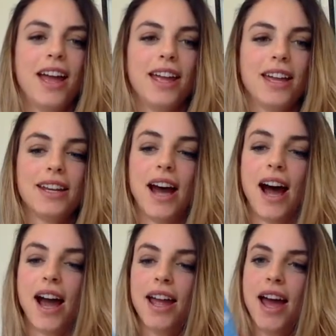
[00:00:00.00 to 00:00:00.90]
And
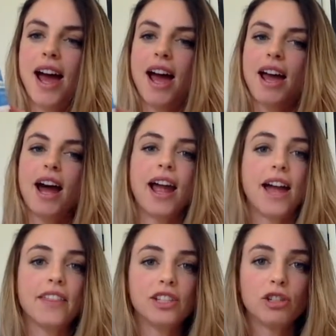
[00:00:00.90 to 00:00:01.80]
I add I
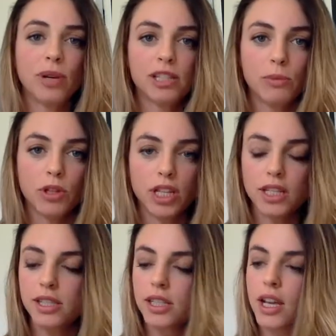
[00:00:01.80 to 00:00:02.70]
add this to my
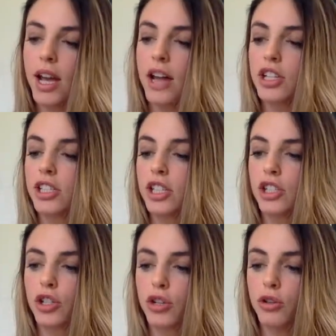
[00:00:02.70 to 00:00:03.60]
smoothies just a
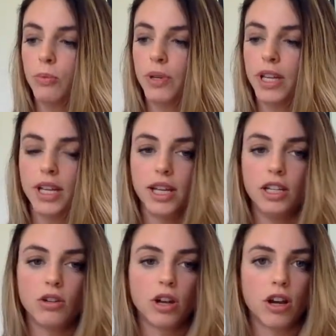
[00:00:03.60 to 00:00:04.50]
scoop in.
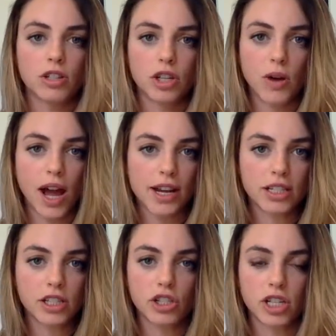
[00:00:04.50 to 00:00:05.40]
You can also add it
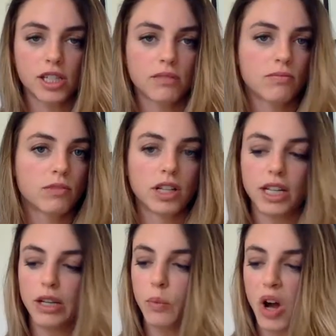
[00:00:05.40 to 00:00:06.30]
to just
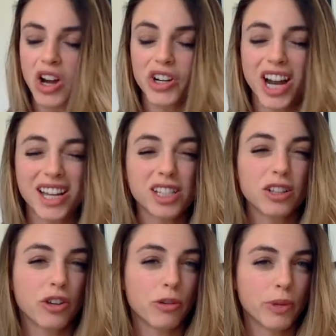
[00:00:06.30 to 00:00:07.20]
clean water. It has
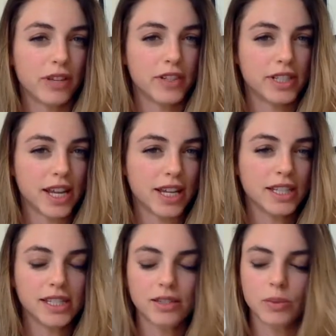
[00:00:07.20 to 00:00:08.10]
a little bit of a
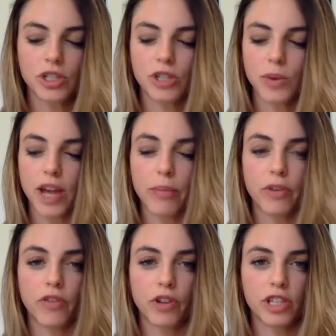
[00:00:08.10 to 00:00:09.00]
taste, which is why I
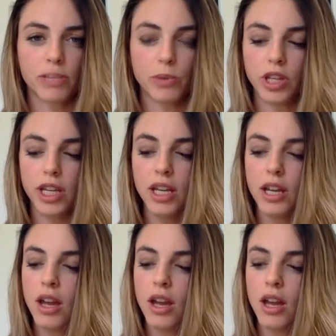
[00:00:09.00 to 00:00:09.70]
prefer the smoothie.